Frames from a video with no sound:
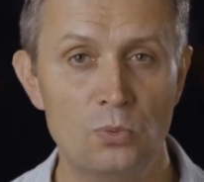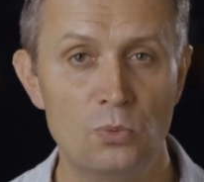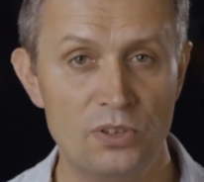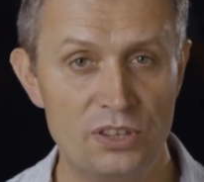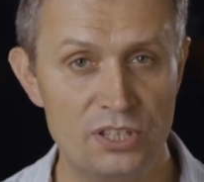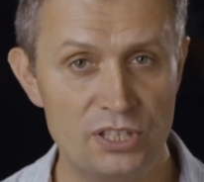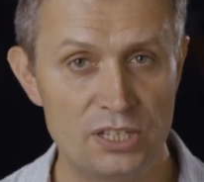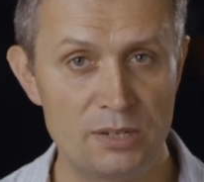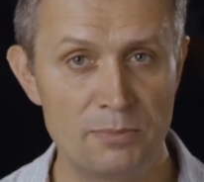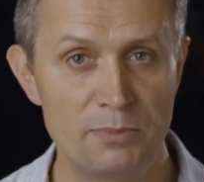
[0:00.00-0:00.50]

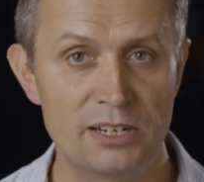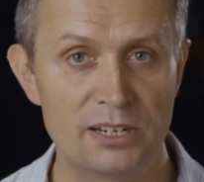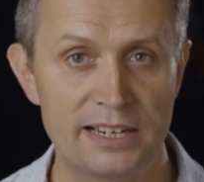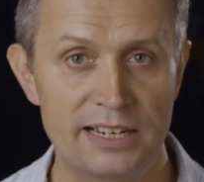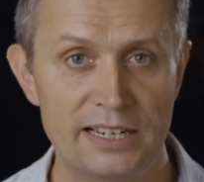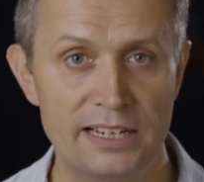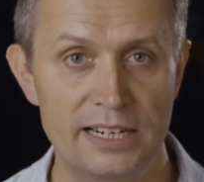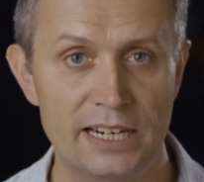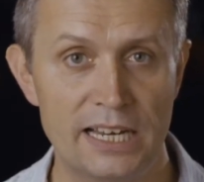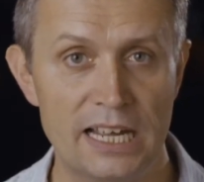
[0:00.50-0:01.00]
with
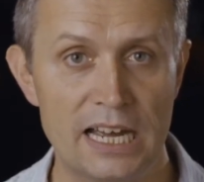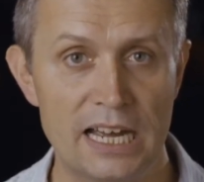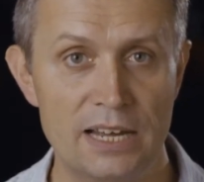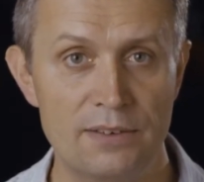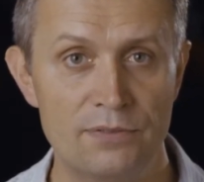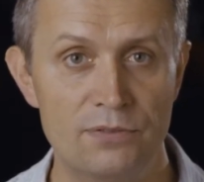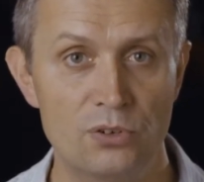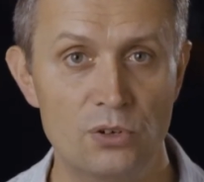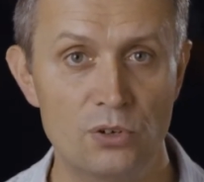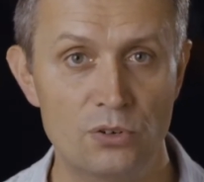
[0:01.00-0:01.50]
simulated
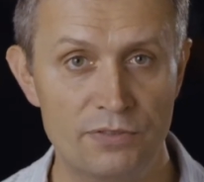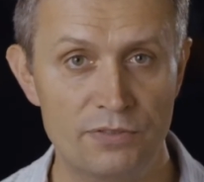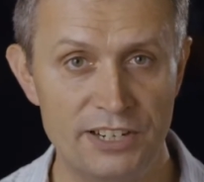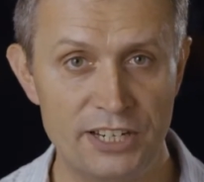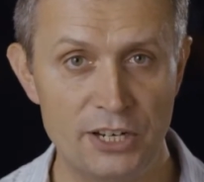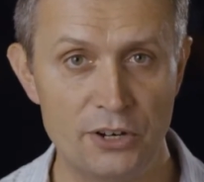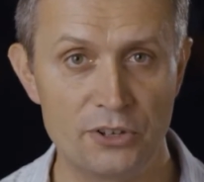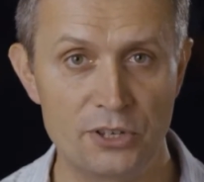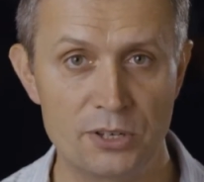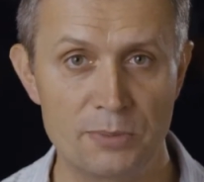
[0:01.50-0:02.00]
live or
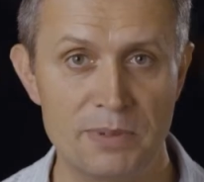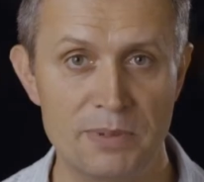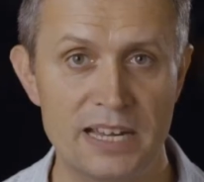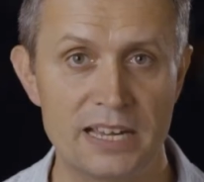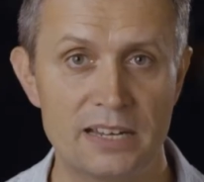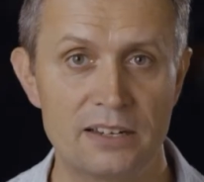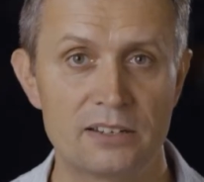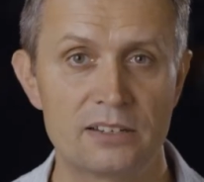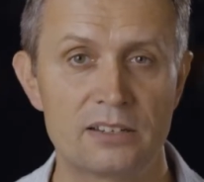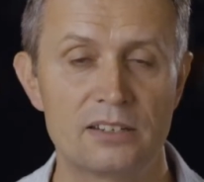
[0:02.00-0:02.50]
video on
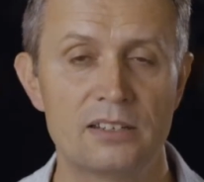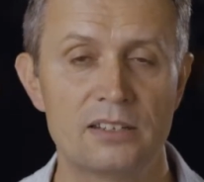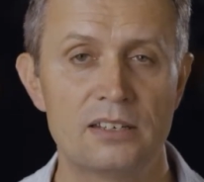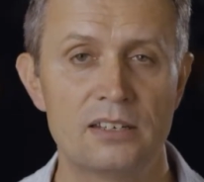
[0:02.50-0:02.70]
demand.